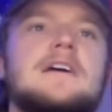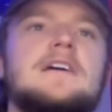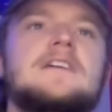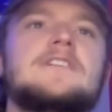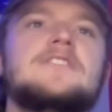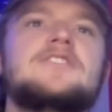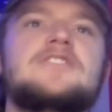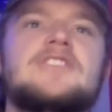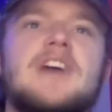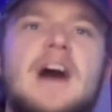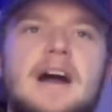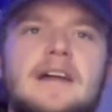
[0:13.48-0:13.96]

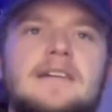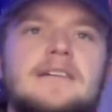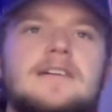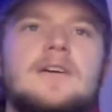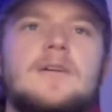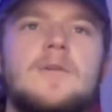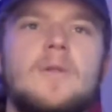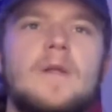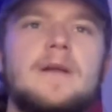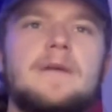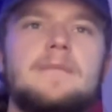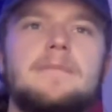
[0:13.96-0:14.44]
John
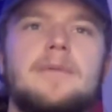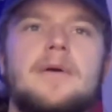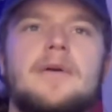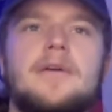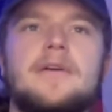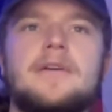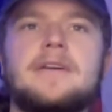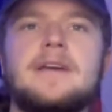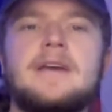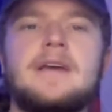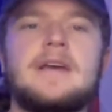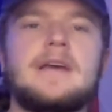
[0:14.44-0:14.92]

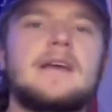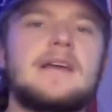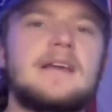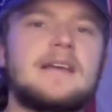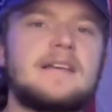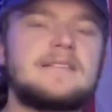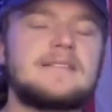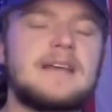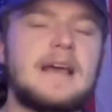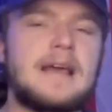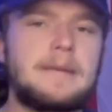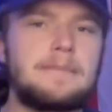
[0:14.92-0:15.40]
Klingberg
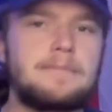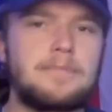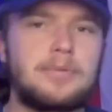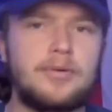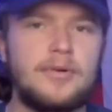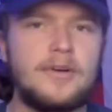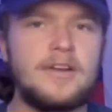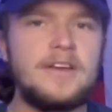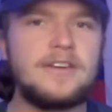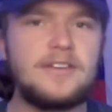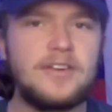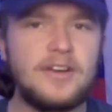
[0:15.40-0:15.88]
is a
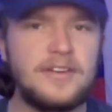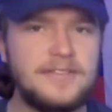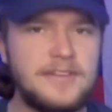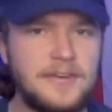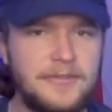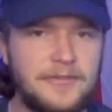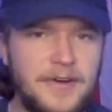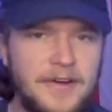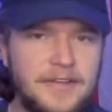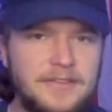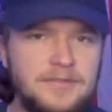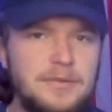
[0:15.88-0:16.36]
pretty good
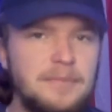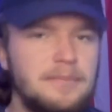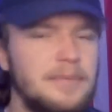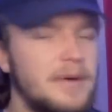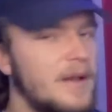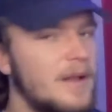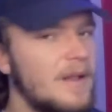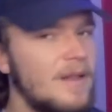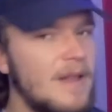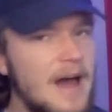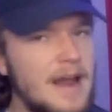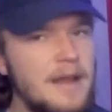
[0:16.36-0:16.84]
defenseman,
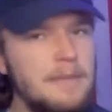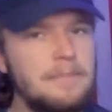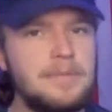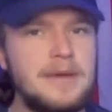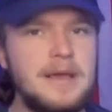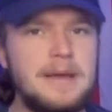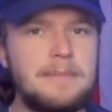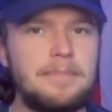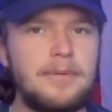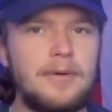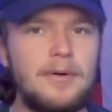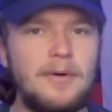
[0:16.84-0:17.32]
but a lot of
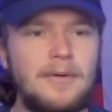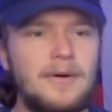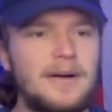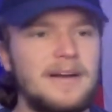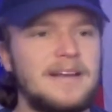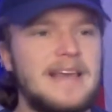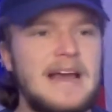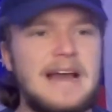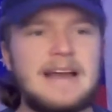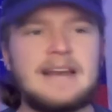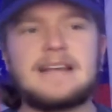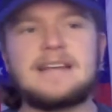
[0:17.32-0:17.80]
people,
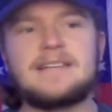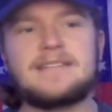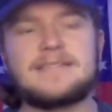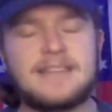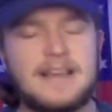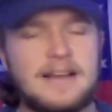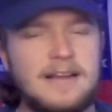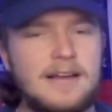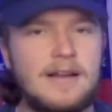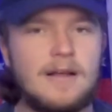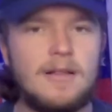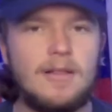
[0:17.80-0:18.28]
again, he's
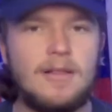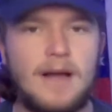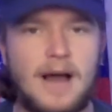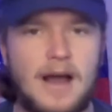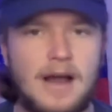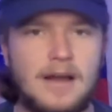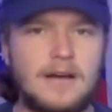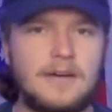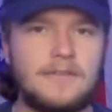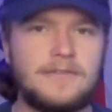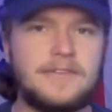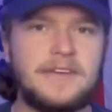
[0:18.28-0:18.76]
taken a
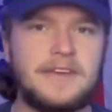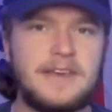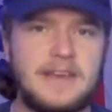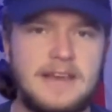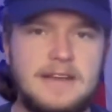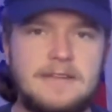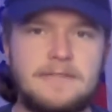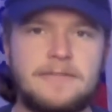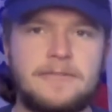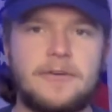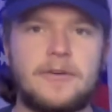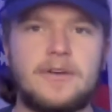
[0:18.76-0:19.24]
lot of
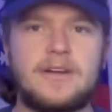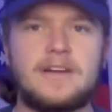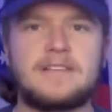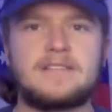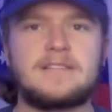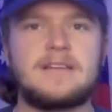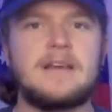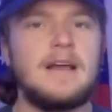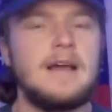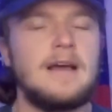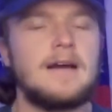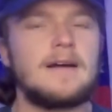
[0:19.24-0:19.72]
heat for
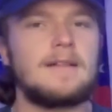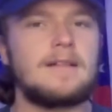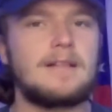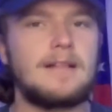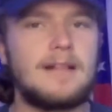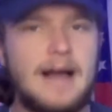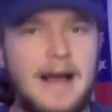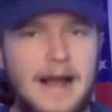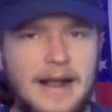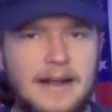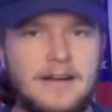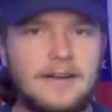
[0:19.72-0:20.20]
his
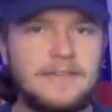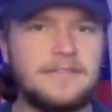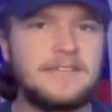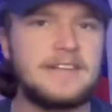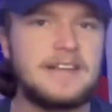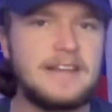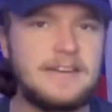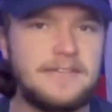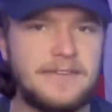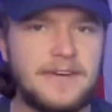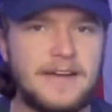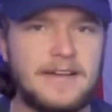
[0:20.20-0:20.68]
lack of
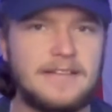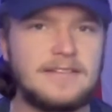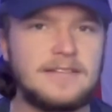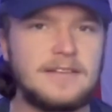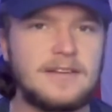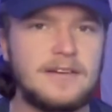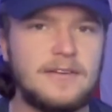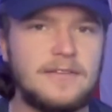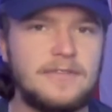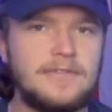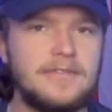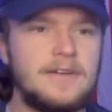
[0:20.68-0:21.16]

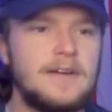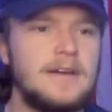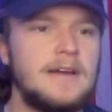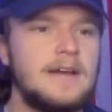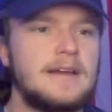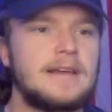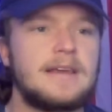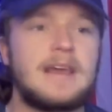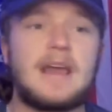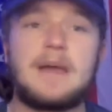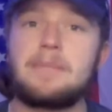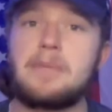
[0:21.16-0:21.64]
defensive
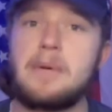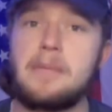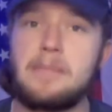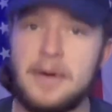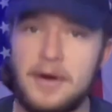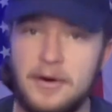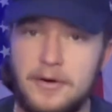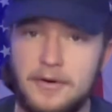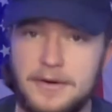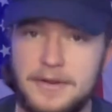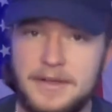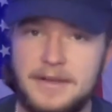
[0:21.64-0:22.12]

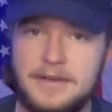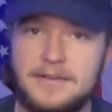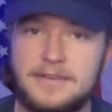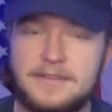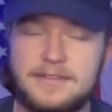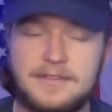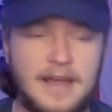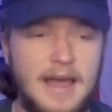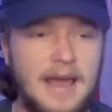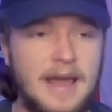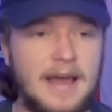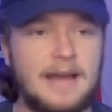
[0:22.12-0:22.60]

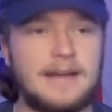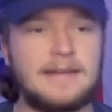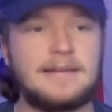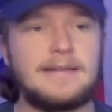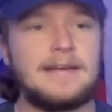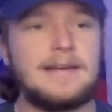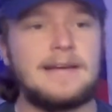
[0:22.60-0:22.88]
capabilities, and